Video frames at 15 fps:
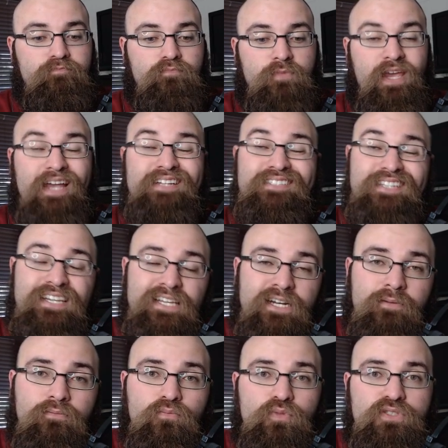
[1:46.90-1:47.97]
Case
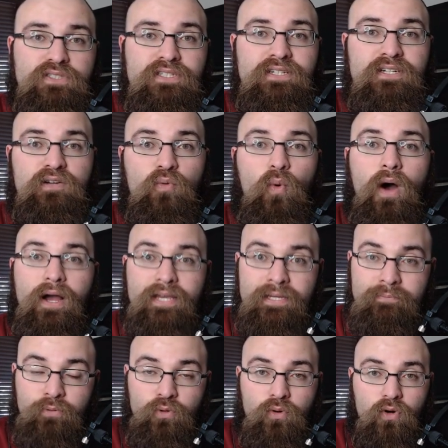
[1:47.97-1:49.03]
Keenum was seen in a
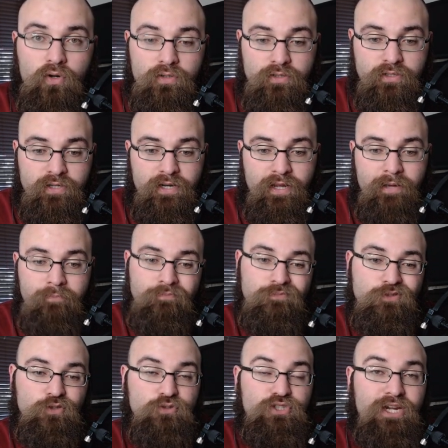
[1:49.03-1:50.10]
walking boot earlier today,
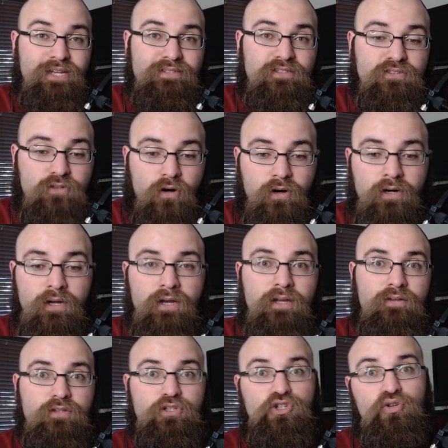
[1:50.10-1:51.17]
so chances are
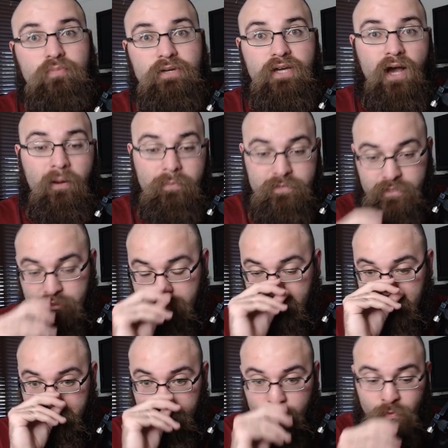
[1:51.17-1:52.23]
the QB competition
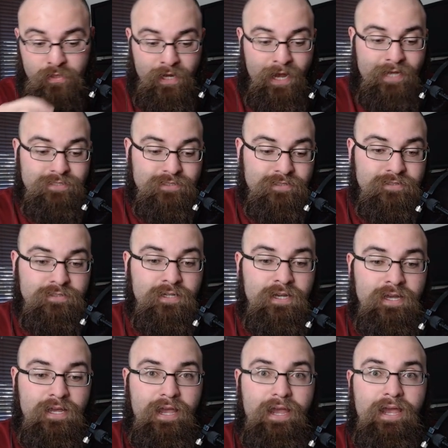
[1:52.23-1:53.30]
is between Haskins
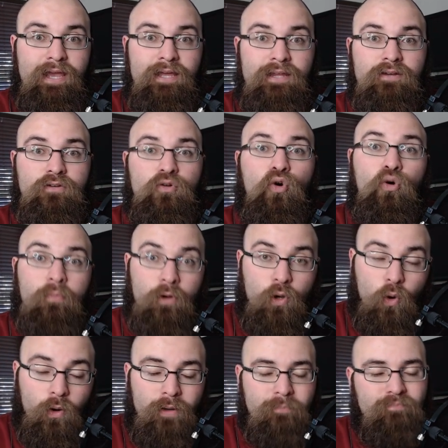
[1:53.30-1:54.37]
and Colt
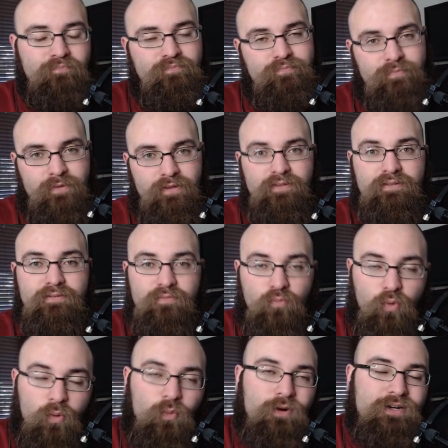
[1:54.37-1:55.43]
McCoy.
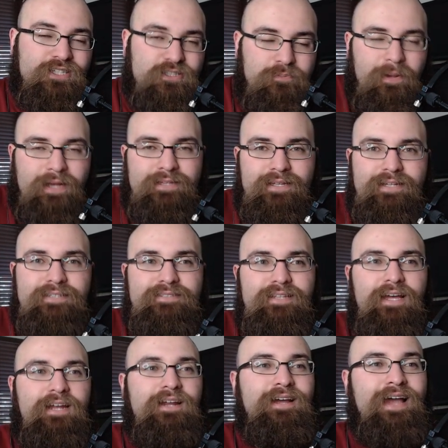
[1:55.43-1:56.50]
What we're expecting is
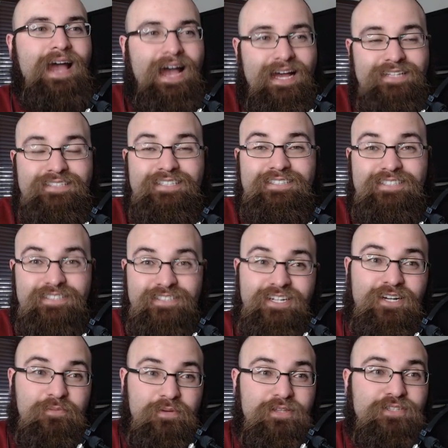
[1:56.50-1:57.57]
that Haskins is
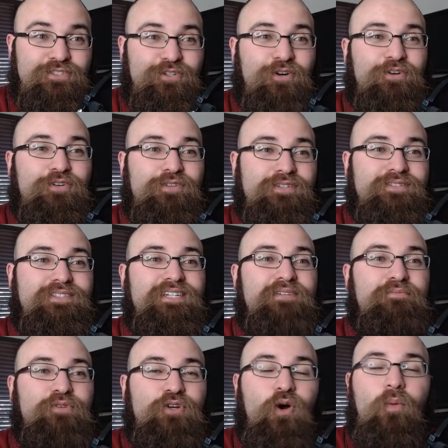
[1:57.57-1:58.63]
going to be the starter of this
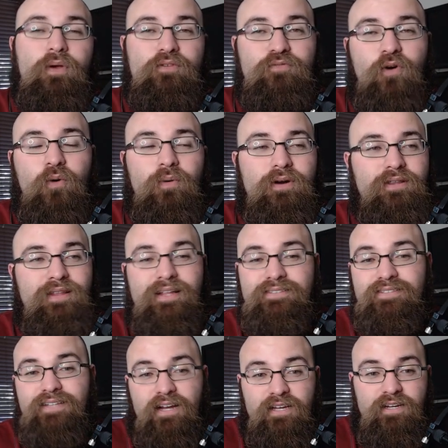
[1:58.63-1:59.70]
team going forward, and
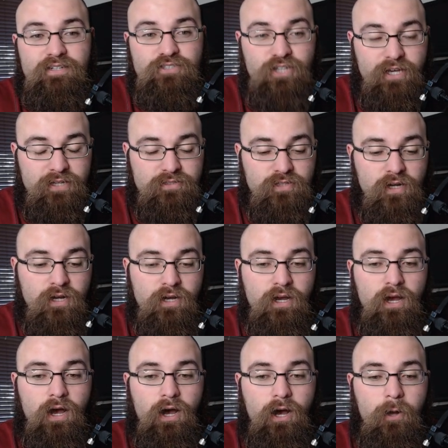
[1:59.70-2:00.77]
that's not going to change.
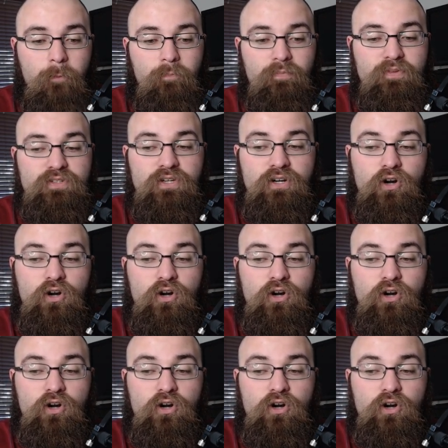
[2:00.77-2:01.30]
It's going to